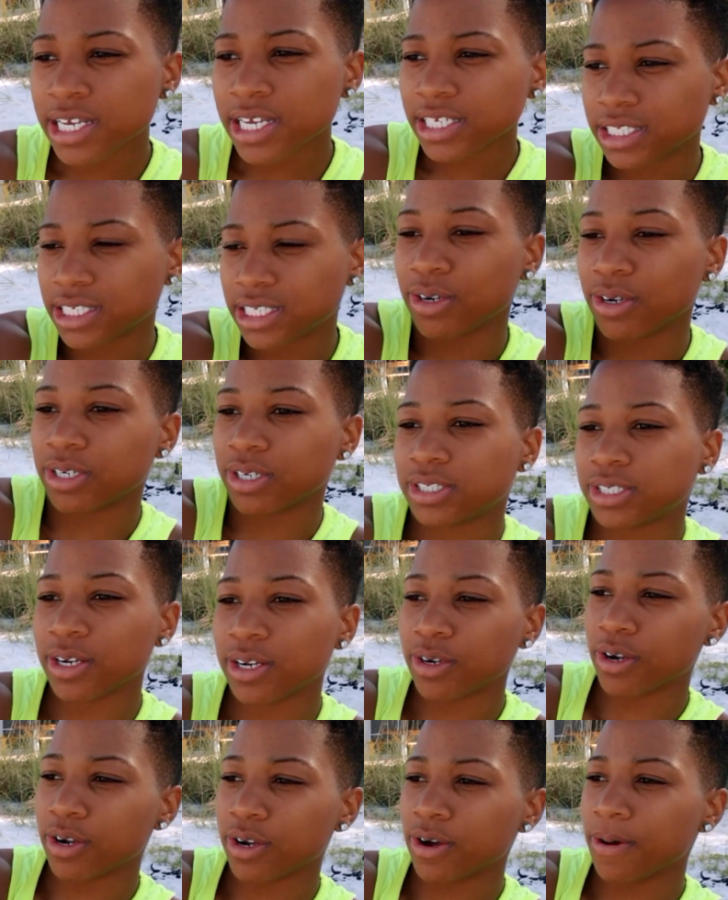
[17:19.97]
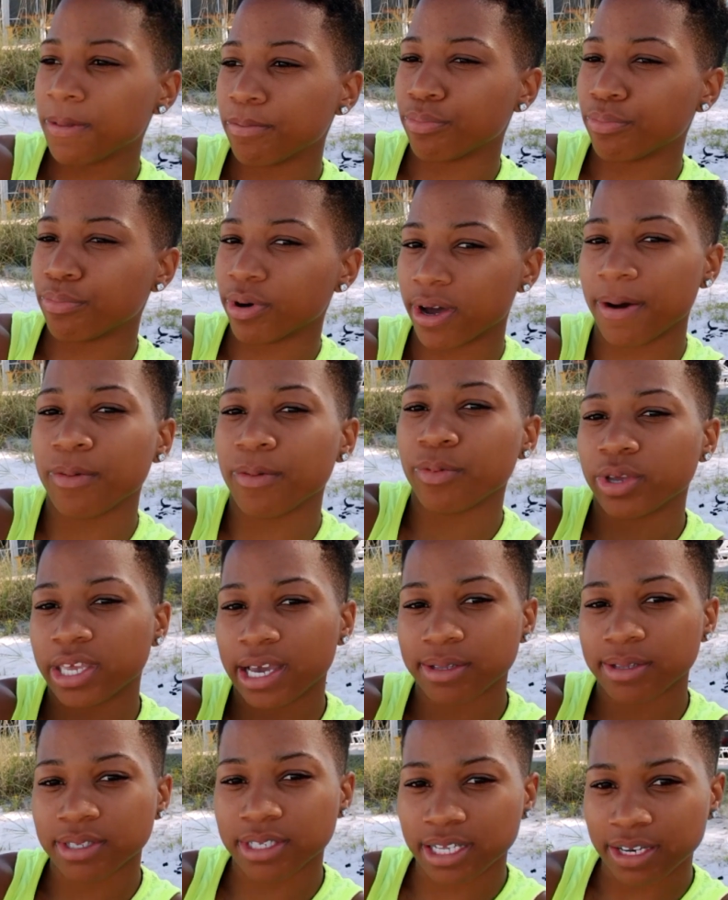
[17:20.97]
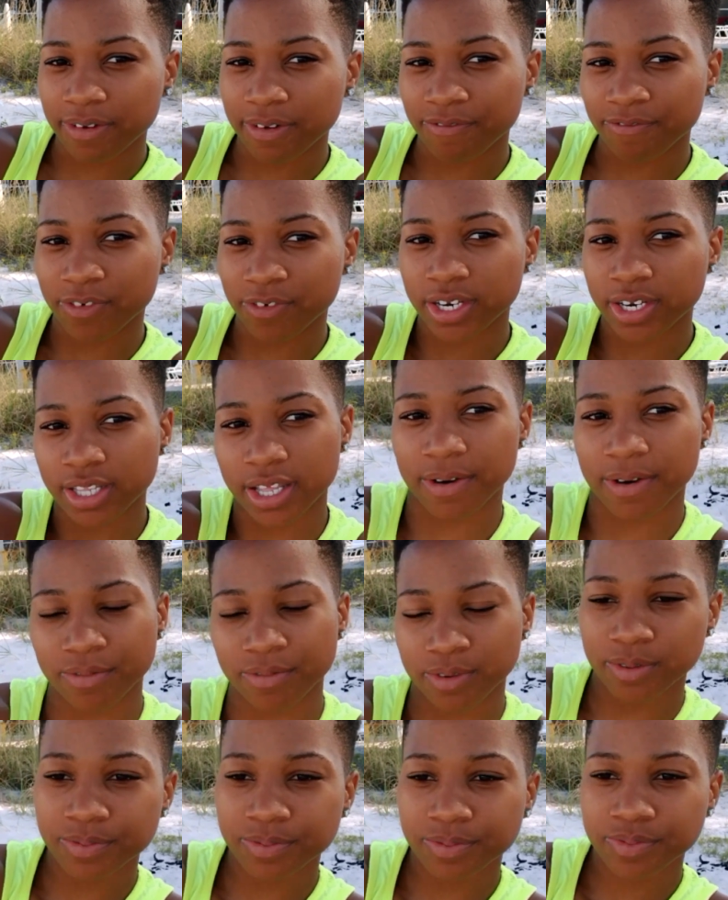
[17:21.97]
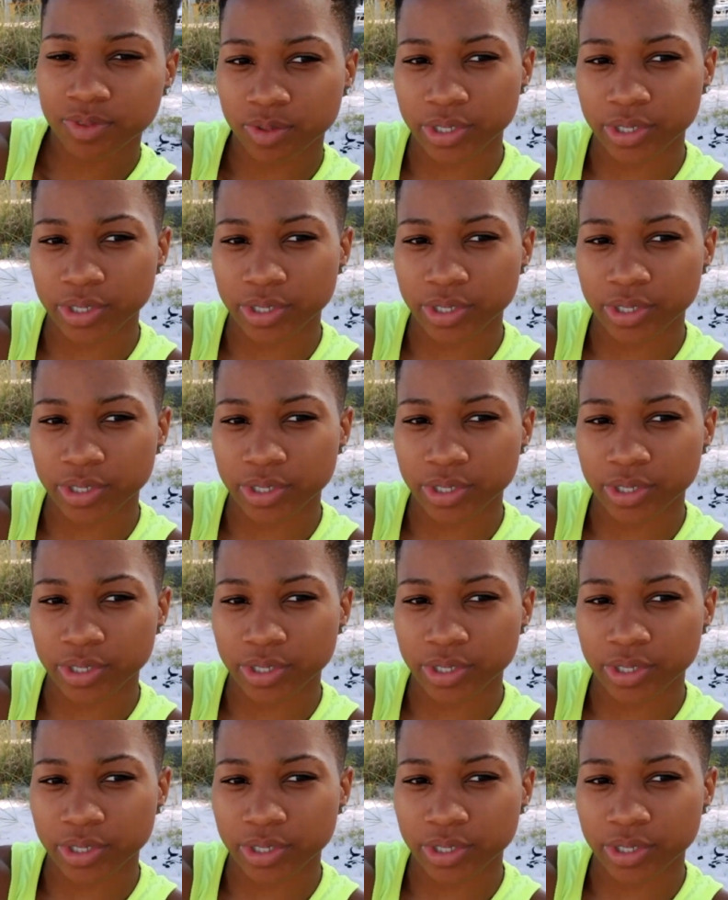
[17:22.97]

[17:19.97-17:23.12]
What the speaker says: et cetera, et cetera. But we kept it at a friend level.